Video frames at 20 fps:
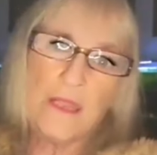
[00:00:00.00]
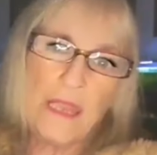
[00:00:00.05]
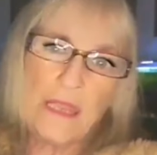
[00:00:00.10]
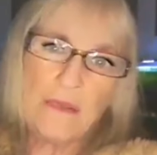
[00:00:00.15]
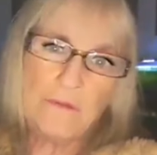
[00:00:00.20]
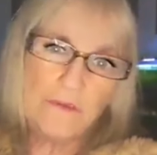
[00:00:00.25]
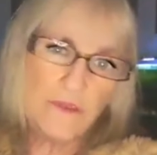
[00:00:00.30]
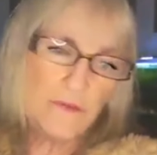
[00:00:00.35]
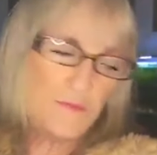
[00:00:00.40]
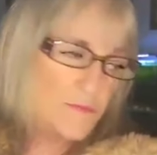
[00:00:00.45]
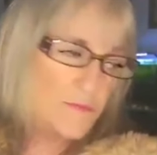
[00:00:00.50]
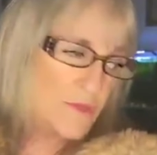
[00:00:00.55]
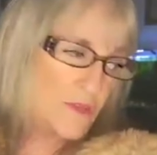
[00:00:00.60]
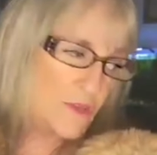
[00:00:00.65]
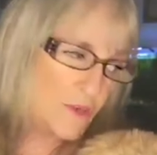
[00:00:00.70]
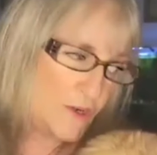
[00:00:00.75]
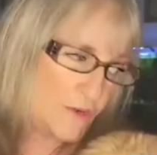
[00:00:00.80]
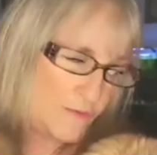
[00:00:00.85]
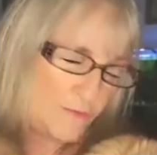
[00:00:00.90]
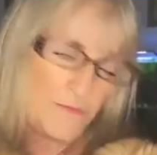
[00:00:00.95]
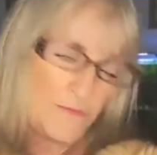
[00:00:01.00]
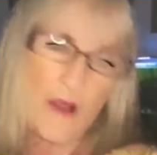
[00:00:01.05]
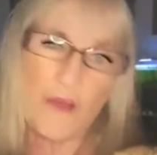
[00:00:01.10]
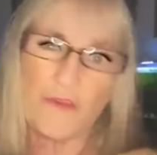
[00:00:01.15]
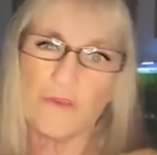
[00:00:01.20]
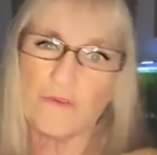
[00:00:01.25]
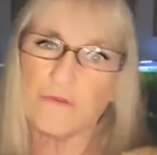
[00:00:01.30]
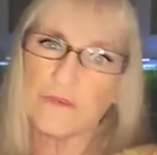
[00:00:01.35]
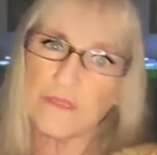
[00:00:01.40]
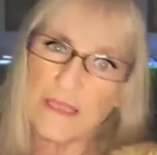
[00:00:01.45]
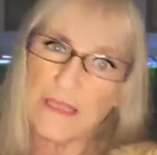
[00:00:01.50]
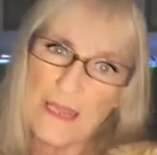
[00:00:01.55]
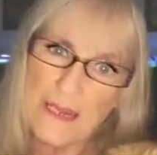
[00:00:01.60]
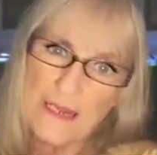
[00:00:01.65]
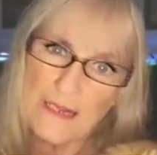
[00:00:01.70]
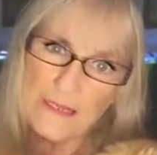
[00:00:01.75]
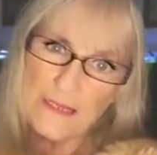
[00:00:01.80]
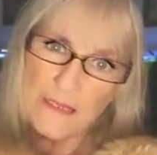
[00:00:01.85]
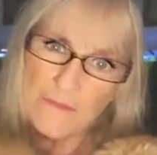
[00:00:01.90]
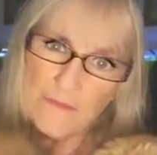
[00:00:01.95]
The mother was
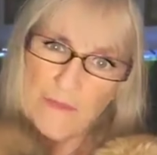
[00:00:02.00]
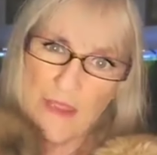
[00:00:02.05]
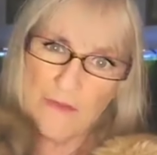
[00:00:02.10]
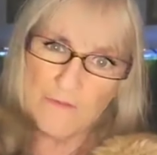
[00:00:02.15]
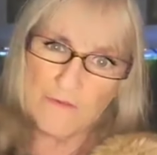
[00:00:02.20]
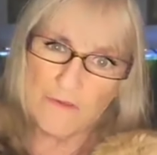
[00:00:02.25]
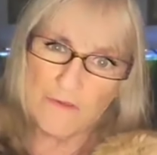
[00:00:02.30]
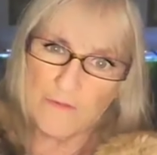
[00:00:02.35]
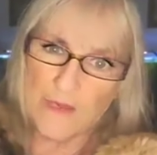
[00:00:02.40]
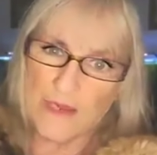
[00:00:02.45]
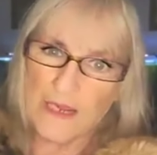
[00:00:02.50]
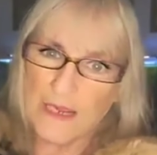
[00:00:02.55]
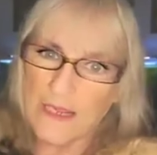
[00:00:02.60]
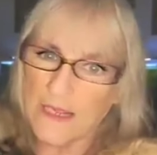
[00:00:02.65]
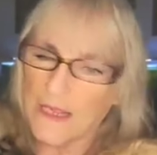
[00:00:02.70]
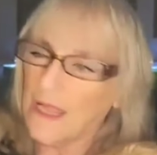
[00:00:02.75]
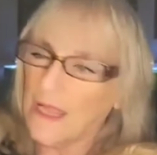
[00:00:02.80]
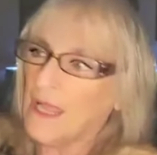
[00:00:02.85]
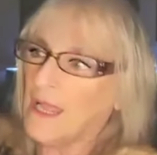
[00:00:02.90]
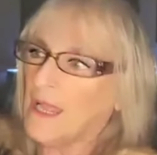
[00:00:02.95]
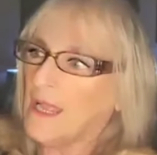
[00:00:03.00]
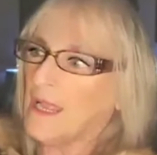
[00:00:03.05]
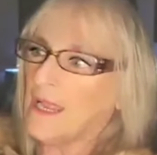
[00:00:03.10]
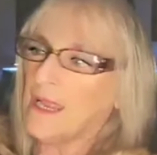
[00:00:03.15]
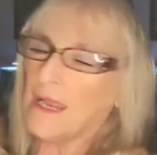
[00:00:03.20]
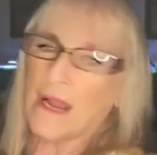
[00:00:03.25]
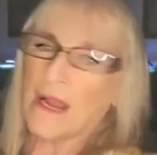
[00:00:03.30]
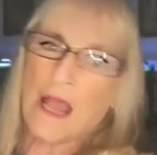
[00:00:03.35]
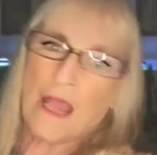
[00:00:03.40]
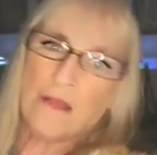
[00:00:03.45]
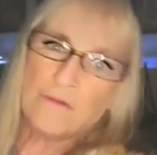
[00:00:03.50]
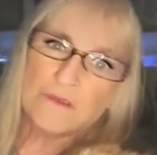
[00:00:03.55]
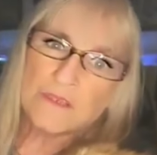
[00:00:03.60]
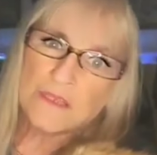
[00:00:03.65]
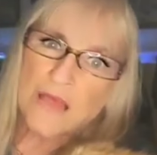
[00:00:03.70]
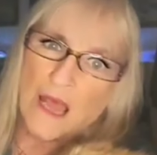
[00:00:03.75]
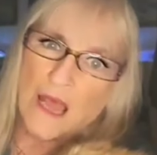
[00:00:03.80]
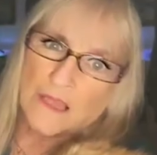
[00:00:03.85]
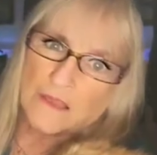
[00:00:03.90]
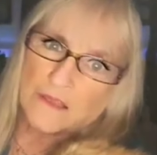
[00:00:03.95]
laying in the bed with me, and I
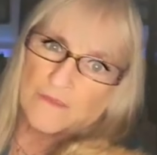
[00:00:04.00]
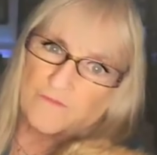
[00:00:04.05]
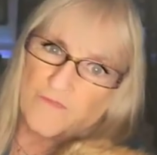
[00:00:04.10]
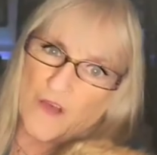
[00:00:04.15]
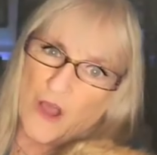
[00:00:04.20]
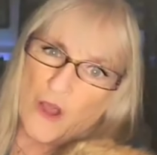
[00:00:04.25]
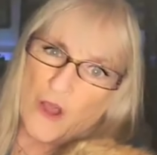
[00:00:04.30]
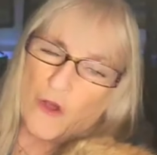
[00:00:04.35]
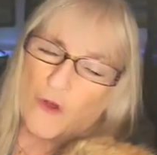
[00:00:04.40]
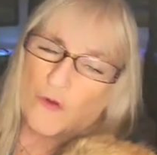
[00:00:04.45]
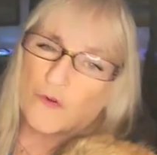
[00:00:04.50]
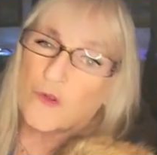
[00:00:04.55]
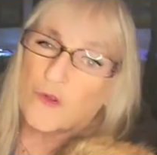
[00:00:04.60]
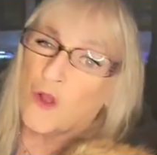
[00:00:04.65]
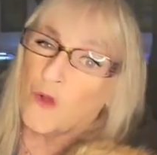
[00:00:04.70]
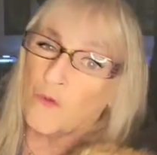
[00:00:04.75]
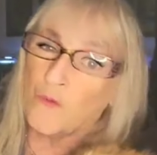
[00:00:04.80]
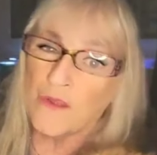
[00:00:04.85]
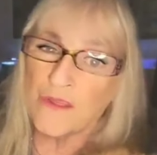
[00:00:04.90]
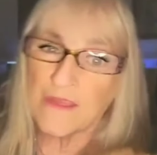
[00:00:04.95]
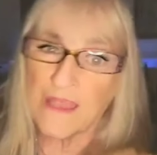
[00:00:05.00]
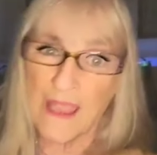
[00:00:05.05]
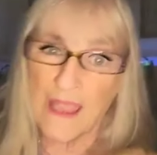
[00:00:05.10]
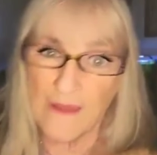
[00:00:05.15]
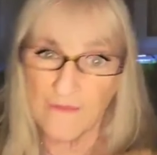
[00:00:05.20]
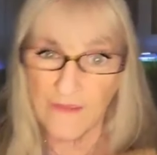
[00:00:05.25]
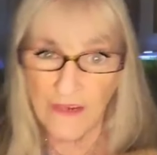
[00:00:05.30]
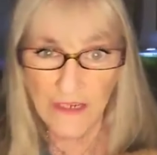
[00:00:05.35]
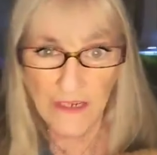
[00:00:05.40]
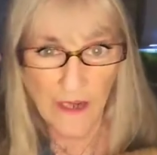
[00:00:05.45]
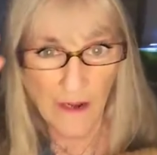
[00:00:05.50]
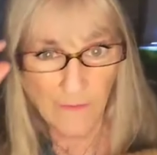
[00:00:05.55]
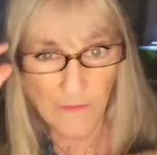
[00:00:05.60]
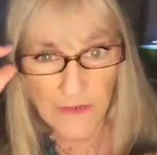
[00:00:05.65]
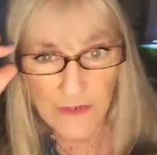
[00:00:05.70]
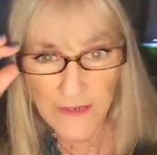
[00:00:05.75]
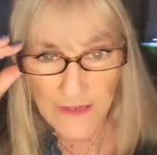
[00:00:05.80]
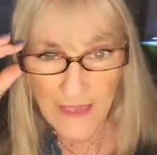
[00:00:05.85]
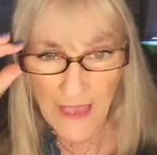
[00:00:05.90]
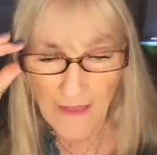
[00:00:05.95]
was on the phone with Kevin,
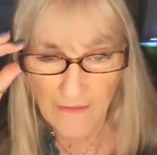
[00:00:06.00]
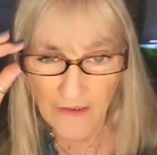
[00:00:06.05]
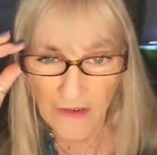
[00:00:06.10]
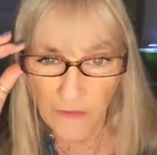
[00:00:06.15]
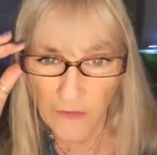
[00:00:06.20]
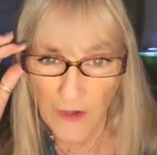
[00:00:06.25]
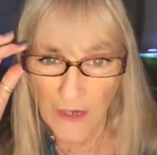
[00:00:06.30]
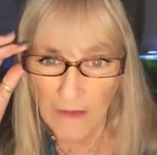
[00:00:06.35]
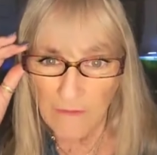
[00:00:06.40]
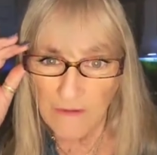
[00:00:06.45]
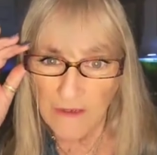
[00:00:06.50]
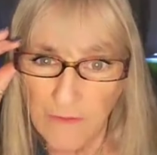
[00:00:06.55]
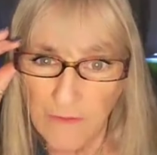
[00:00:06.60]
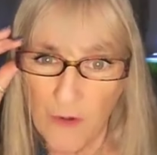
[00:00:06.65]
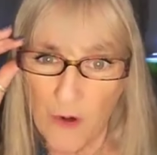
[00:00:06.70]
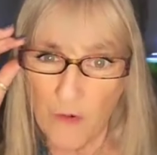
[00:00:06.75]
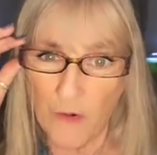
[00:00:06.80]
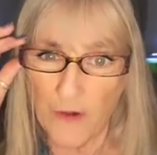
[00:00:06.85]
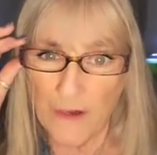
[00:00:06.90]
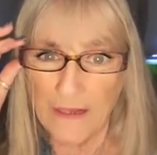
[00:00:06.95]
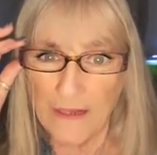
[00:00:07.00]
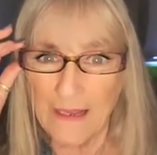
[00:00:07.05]
number 7, when he born.